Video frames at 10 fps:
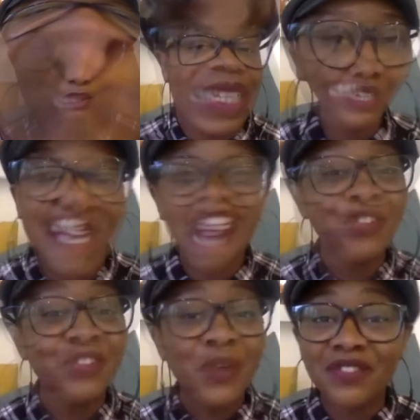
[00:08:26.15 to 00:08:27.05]
But yeah, if
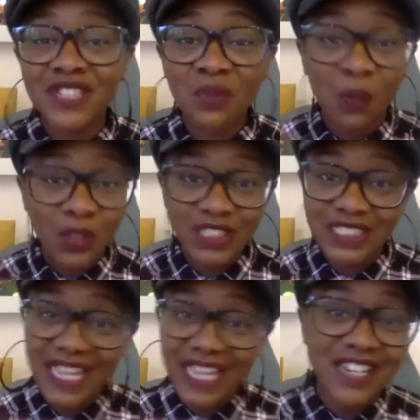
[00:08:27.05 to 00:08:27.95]
you haven't
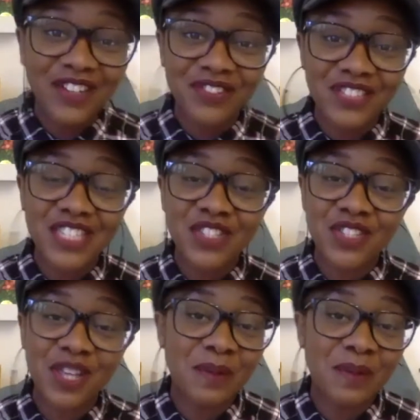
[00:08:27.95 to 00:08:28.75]
watched any of these